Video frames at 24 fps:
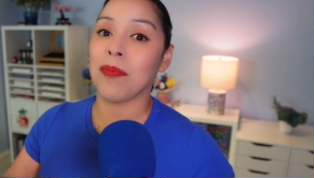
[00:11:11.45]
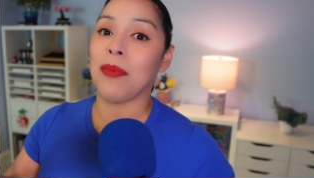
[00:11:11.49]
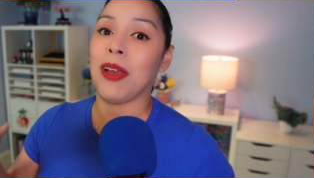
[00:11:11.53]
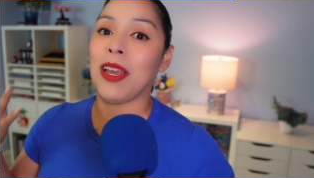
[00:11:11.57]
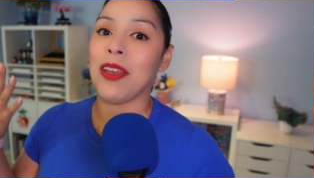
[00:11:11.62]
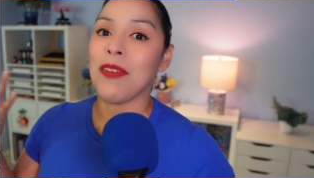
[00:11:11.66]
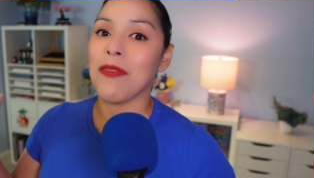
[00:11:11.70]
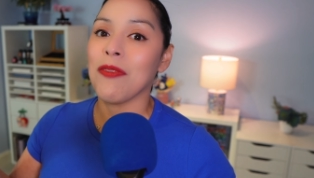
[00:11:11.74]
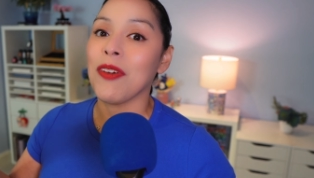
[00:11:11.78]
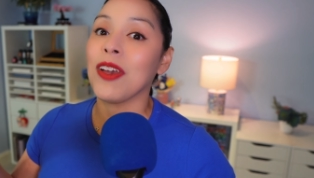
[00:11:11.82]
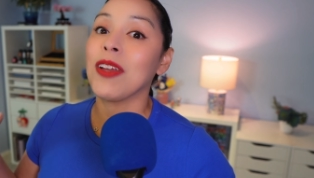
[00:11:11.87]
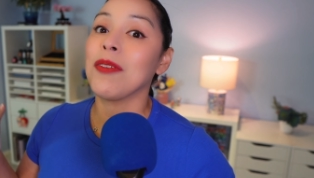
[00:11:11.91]
my
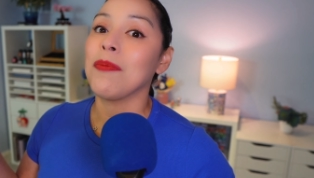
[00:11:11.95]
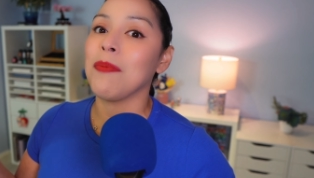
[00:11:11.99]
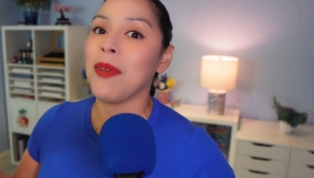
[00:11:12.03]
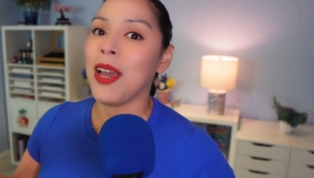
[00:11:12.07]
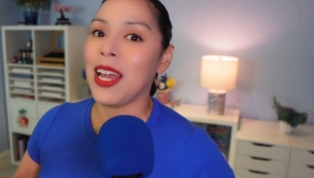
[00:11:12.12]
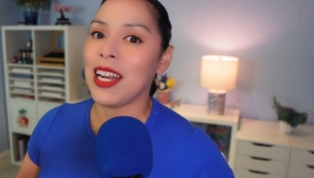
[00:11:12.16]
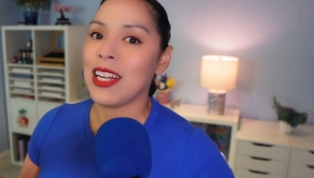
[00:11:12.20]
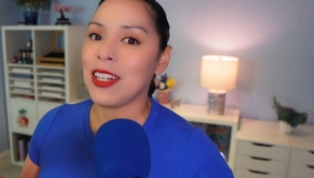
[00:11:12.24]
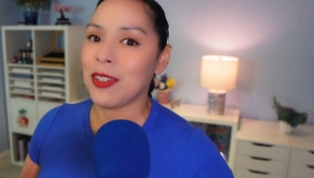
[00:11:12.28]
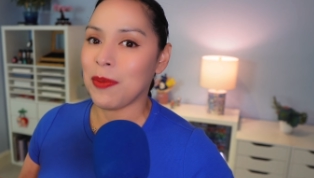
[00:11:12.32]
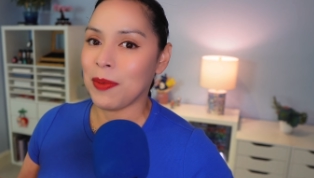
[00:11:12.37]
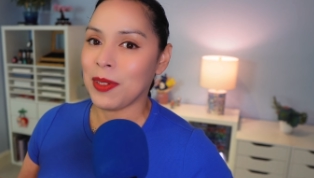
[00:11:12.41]
event
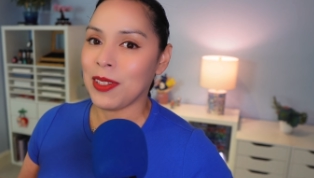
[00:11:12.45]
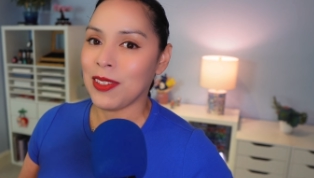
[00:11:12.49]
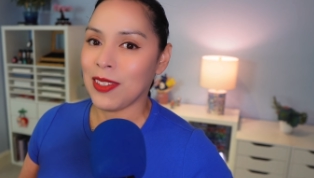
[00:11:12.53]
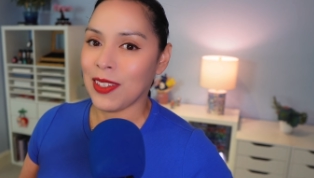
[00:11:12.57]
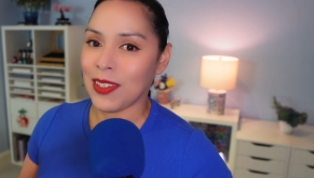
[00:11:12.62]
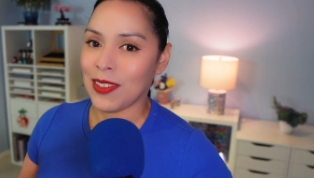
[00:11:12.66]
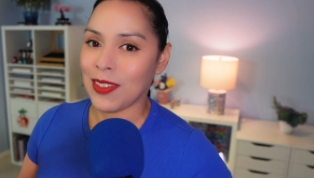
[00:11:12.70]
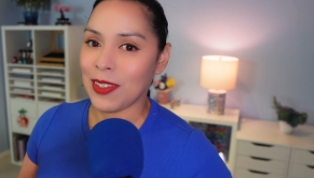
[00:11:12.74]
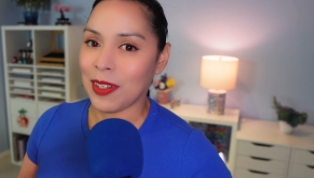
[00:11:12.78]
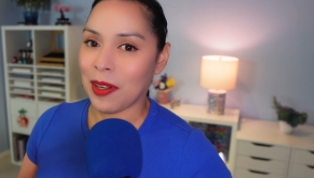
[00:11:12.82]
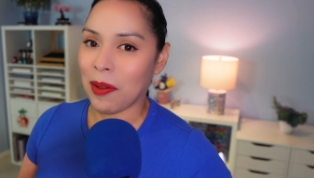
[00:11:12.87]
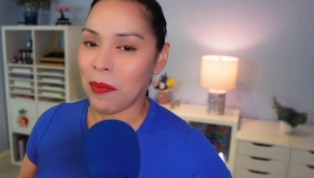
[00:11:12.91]
management
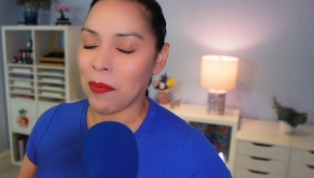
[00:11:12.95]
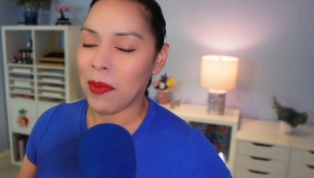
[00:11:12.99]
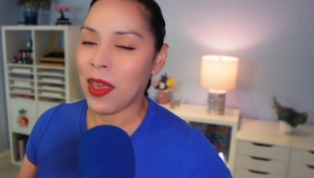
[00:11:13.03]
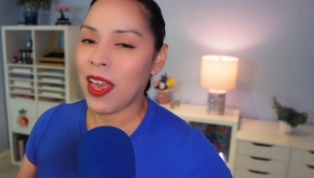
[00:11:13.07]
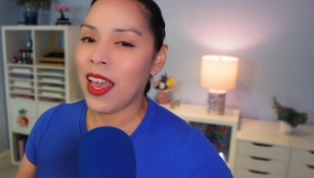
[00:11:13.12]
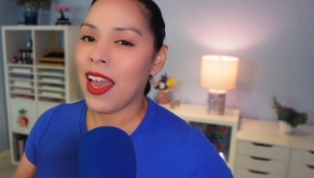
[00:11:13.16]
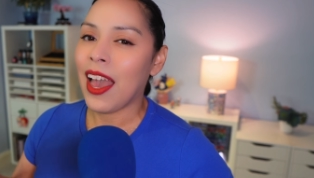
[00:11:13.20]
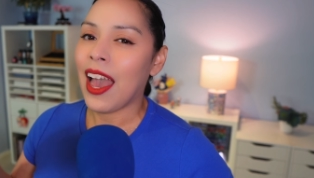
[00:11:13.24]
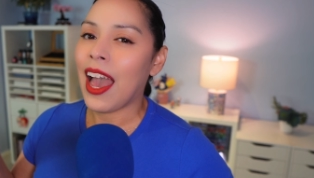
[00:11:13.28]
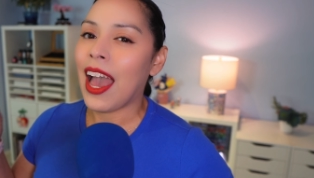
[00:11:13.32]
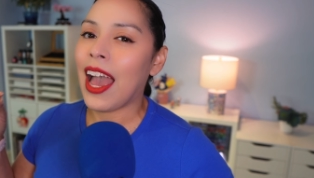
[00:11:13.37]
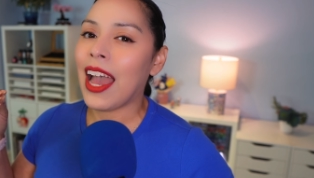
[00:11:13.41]
system,
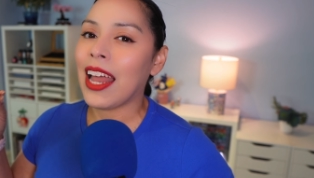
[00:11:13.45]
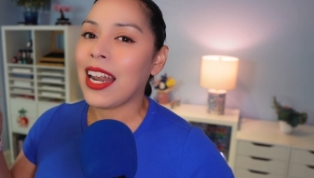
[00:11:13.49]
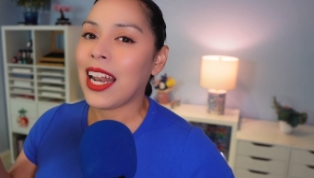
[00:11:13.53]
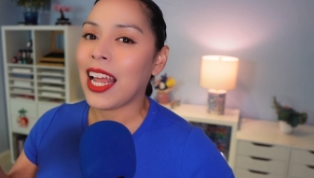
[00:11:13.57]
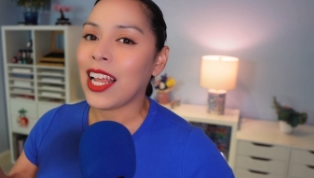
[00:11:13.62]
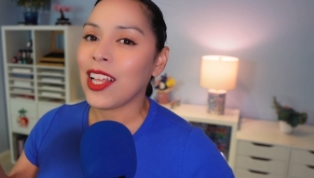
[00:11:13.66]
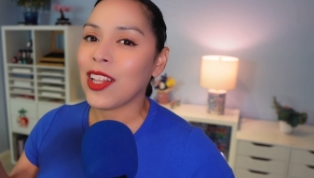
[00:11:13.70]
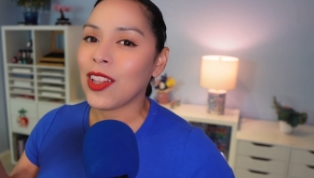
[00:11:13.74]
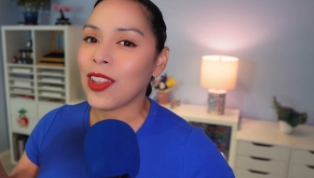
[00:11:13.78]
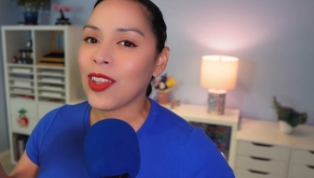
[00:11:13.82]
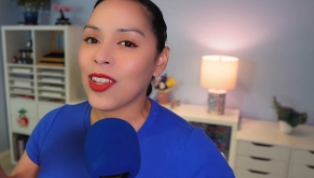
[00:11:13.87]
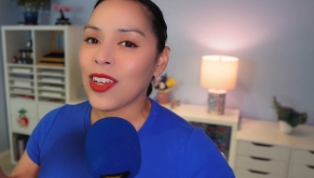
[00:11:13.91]
and
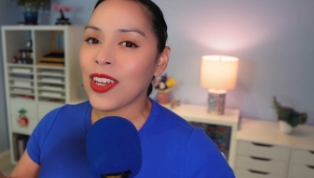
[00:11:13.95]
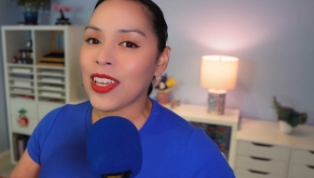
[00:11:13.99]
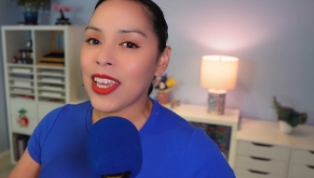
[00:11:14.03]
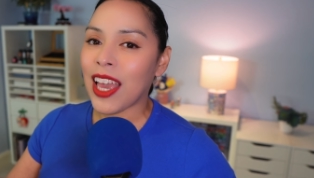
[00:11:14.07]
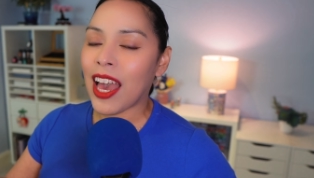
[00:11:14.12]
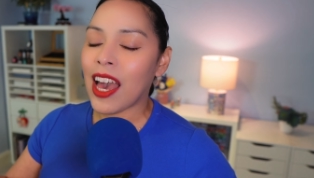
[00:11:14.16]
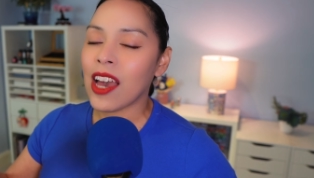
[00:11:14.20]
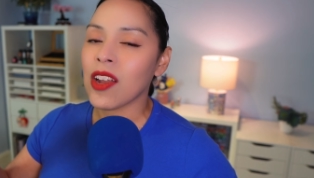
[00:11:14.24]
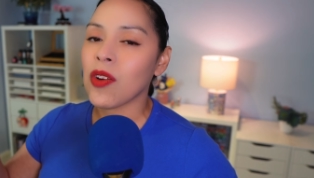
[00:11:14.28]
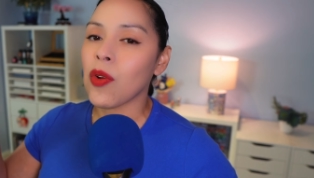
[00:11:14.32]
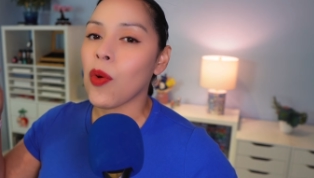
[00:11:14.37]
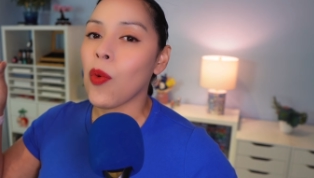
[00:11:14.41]
I look
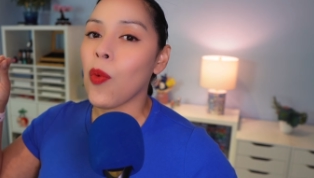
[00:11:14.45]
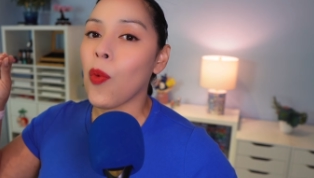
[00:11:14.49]
at